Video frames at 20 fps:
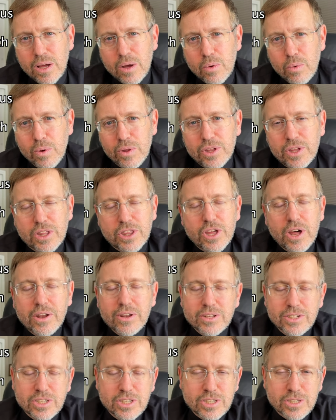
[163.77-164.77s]
with
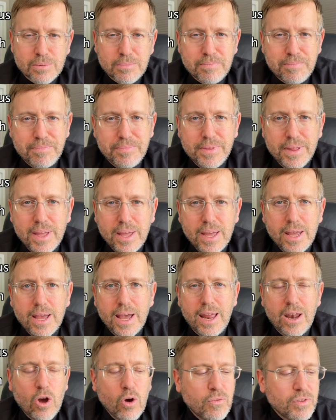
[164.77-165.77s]
Catholicism.
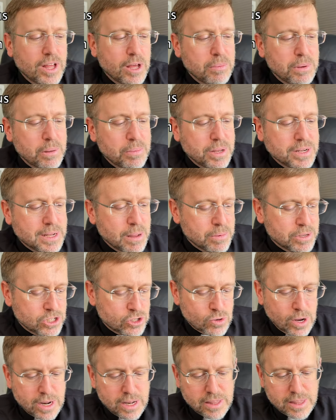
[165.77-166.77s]
And hopefully I'll be able to
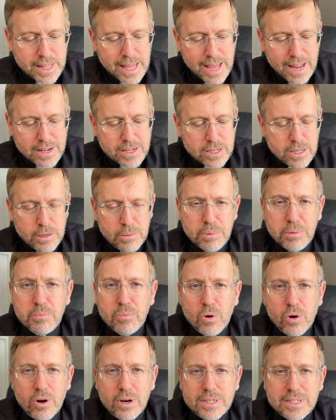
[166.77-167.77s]
demonstrate that a little bit
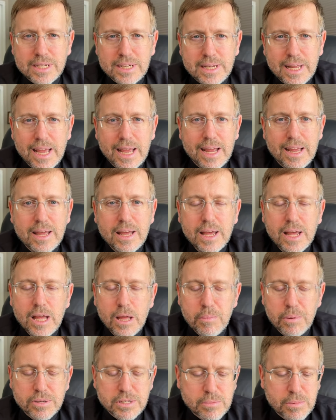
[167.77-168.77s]
more today,
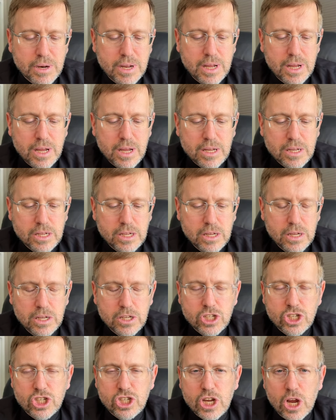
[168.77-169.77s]
because I'm going to
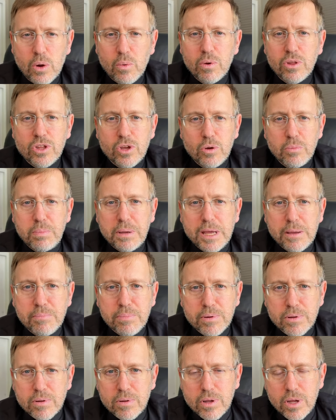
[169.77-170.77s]
share with you
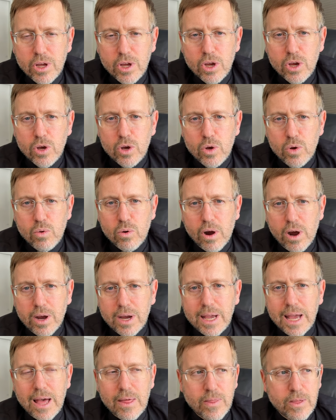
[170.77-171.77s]
people who are
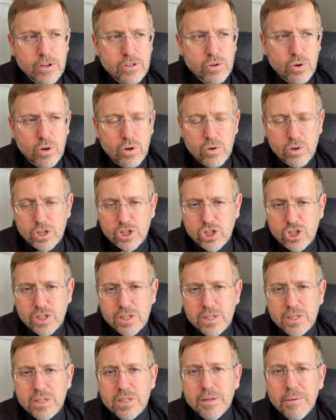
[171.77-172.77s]
Catholics or
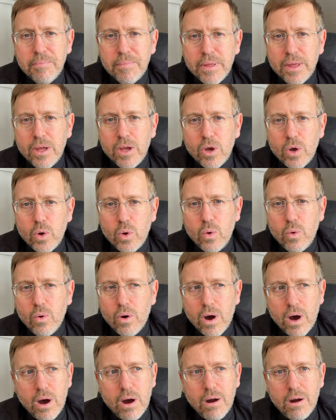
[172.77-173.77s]
Christians who
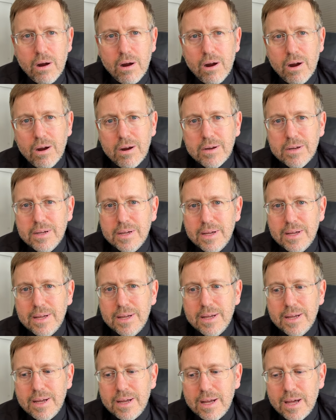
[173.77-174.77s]
are,
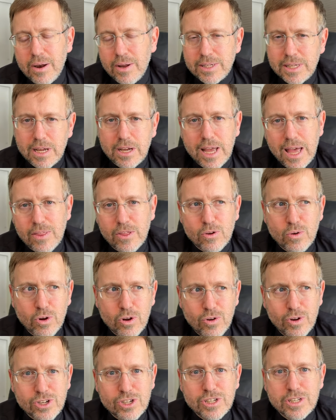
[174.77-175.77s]
and I say Catholic or
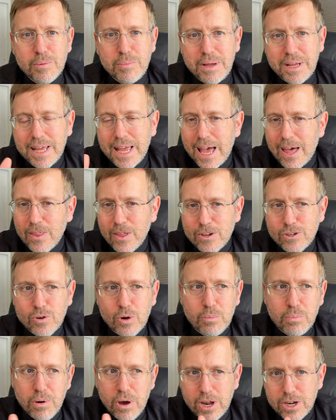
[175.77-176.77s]
Christians, I mean Catholics
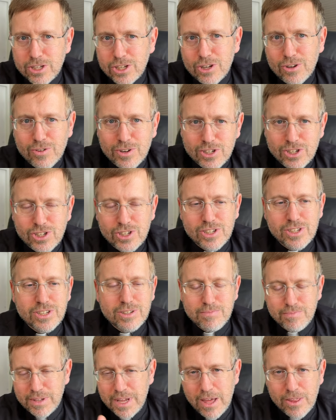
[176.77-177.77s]
or Protestant Christians,
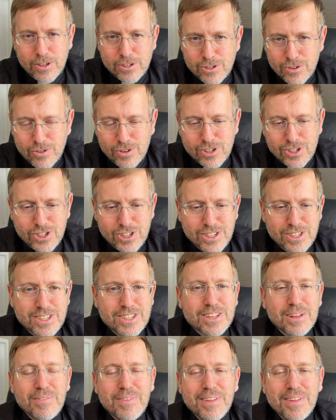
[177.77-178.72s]
Catholics or Christians.